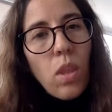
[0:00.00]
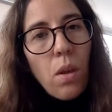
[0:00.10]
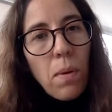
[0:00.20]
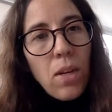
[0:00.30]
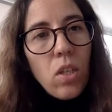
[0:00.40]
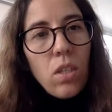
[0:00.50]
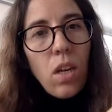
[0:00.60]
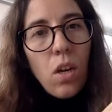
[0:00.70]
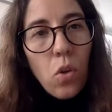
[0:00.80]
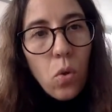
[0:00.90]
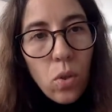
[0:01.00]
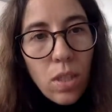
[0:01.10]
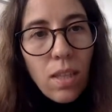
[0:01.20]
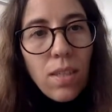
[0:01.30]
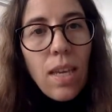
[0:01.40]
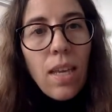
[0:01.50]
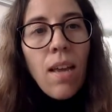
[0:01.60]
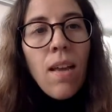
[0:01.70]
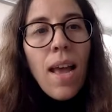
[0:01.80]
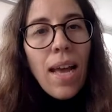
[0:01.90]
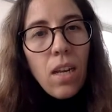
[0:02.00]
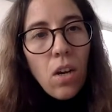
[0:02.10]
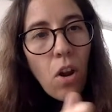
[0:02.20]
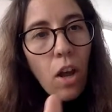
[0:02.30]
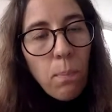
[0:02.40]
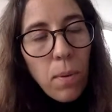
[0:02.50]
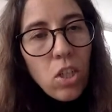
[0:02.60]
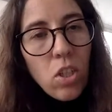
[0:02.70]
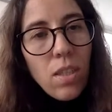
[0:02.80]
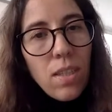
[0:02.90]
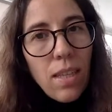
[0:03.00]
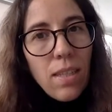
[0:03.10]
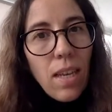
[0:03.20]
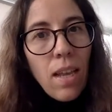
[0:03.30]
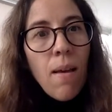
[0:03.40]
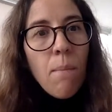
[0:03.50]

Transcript: with their patients in an acute setting and in an outpatient setting,